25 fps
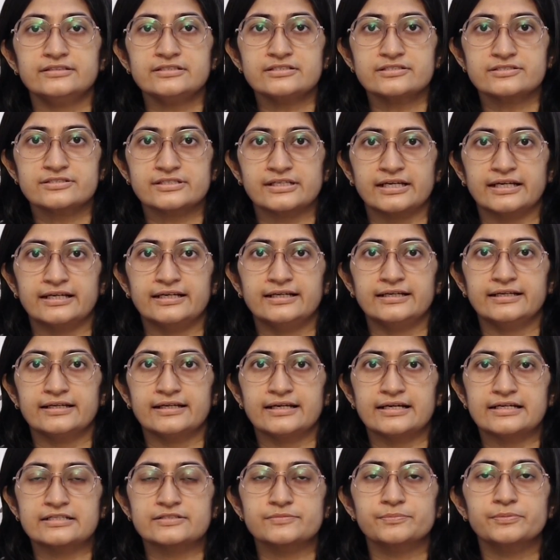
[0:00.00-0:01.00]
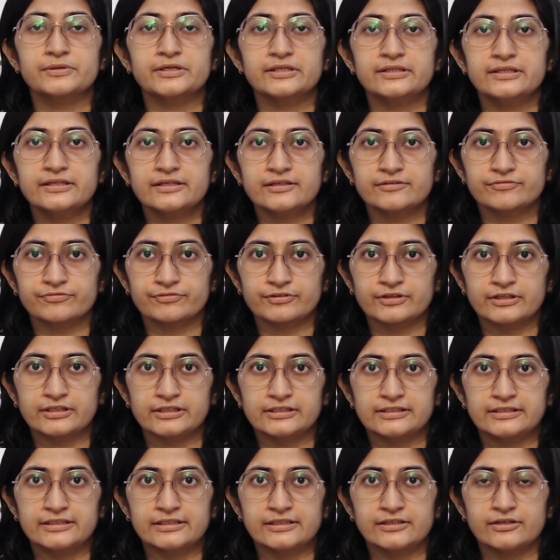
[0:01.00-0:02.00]
This child has breathing
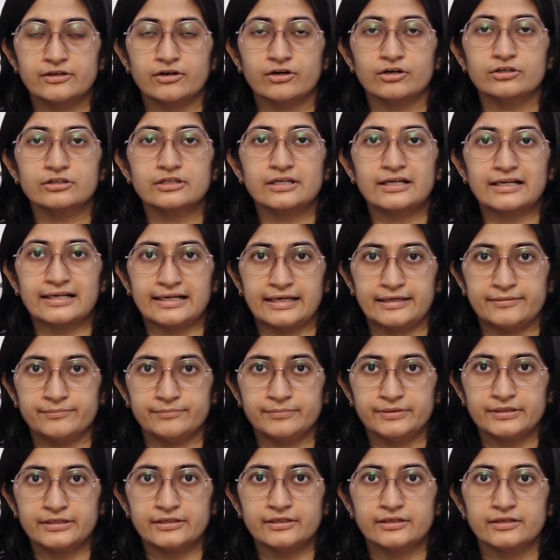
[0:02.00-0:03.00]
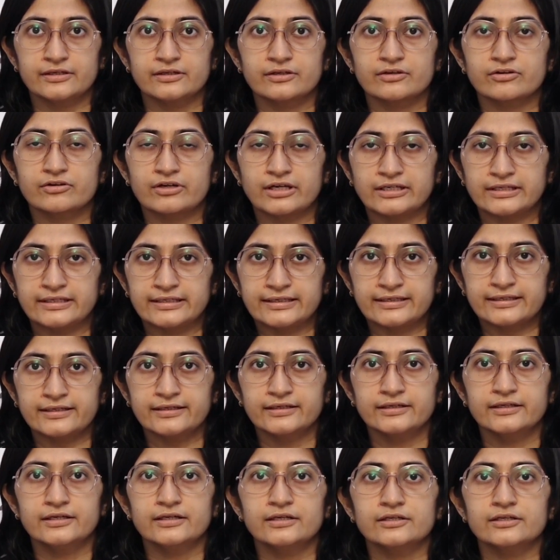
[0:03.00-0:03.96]
difficulty on climbing, running,